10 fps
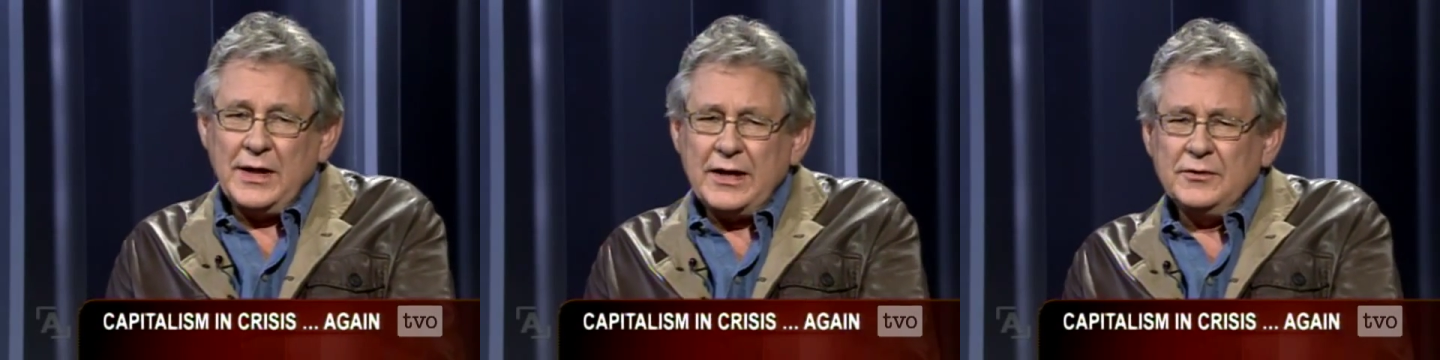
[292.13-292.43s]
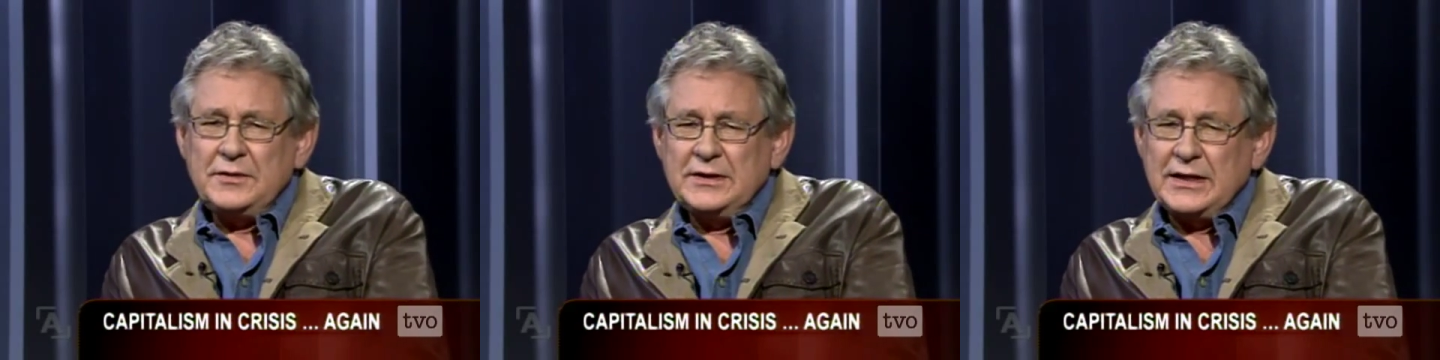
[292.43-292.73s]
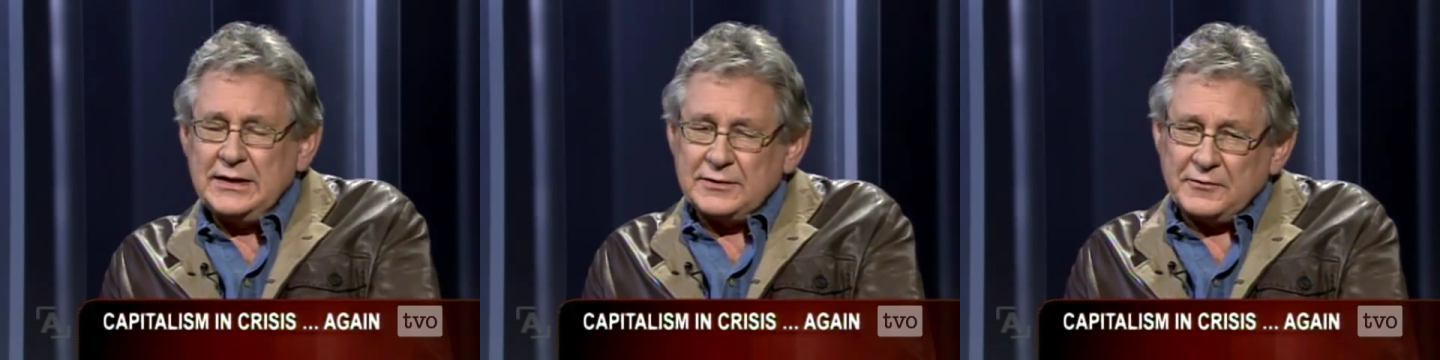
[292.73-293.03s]
Well, I don't think
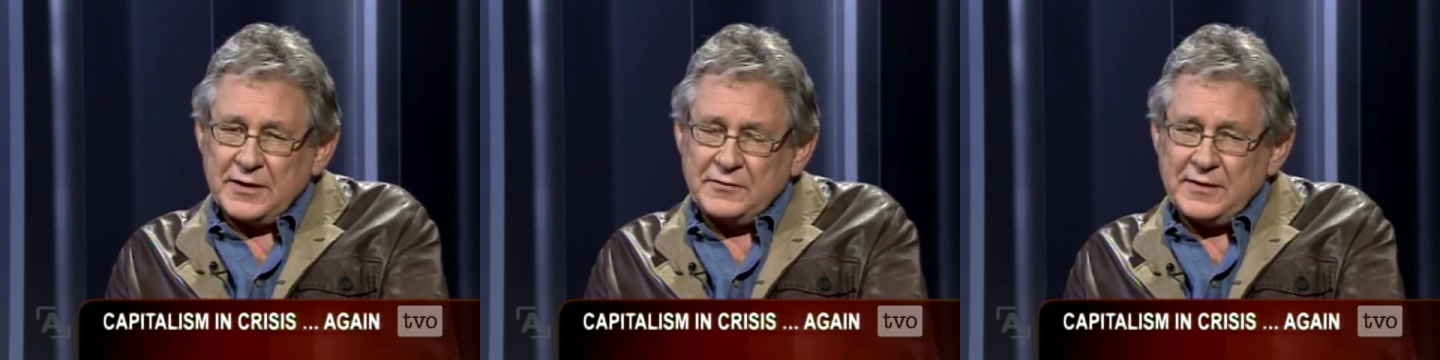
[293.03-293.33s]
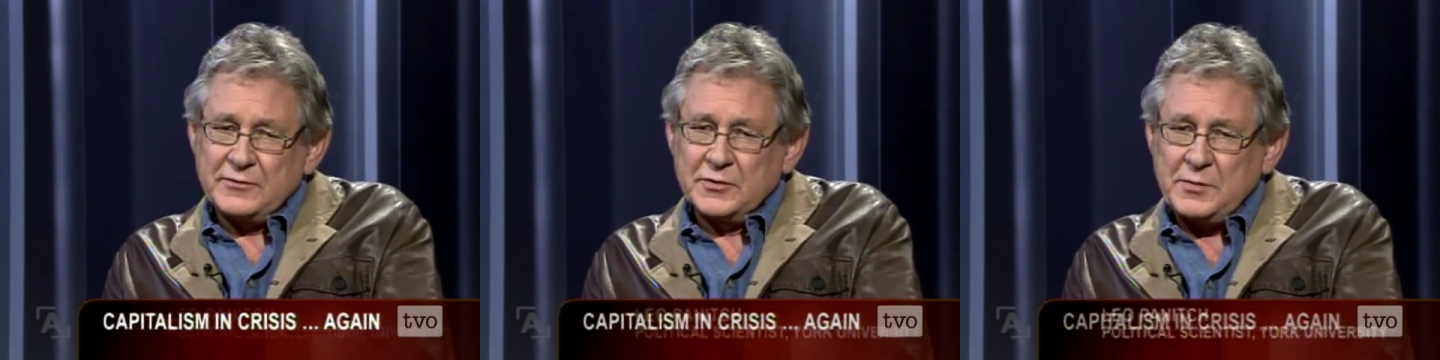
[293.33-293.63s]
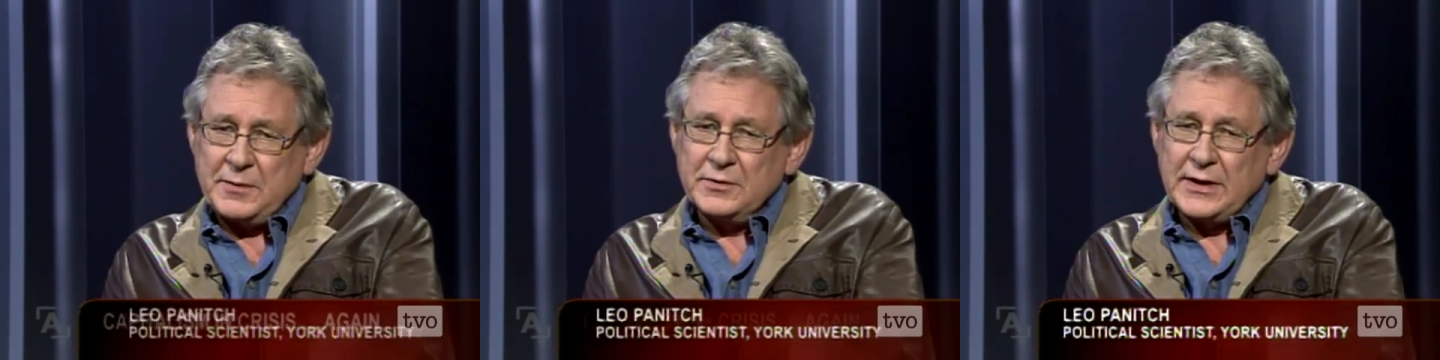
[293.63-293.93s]
they need to find favor
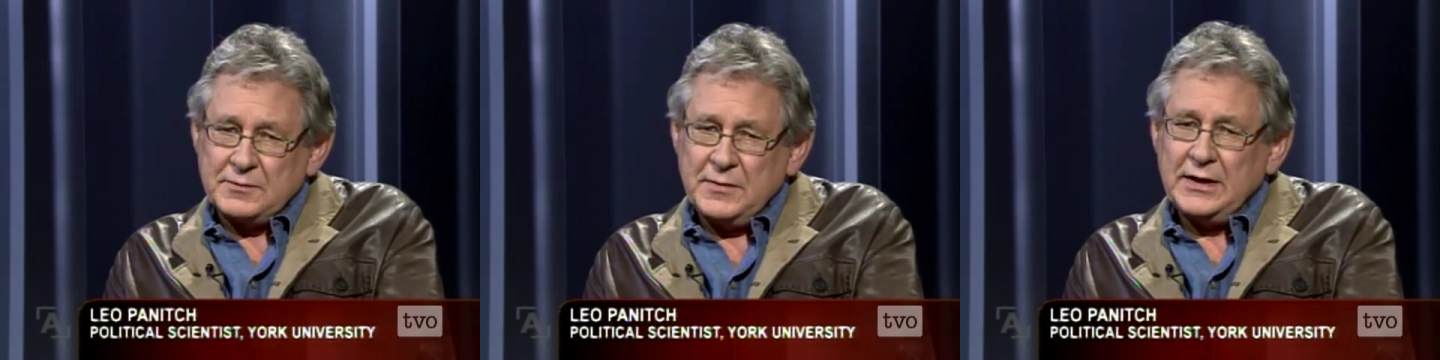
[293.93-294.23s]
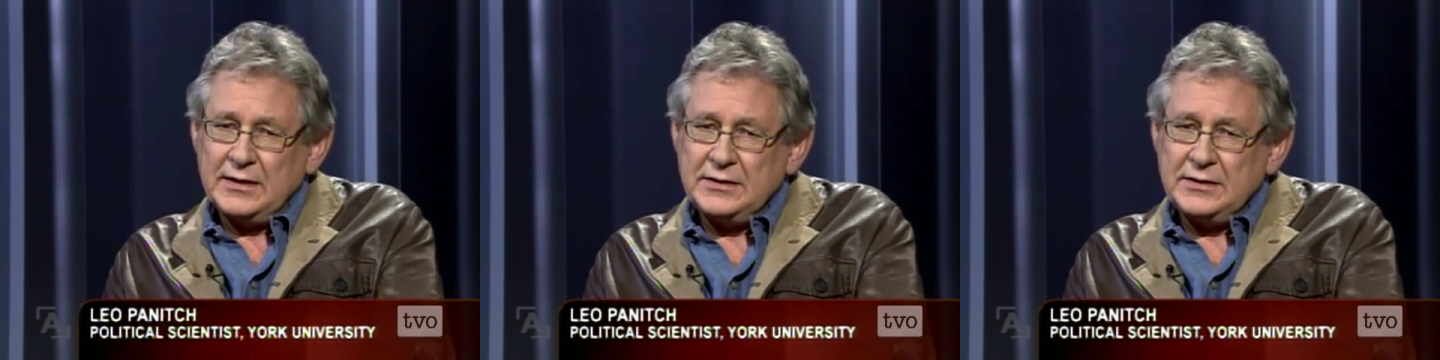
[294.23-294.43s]
with people like me.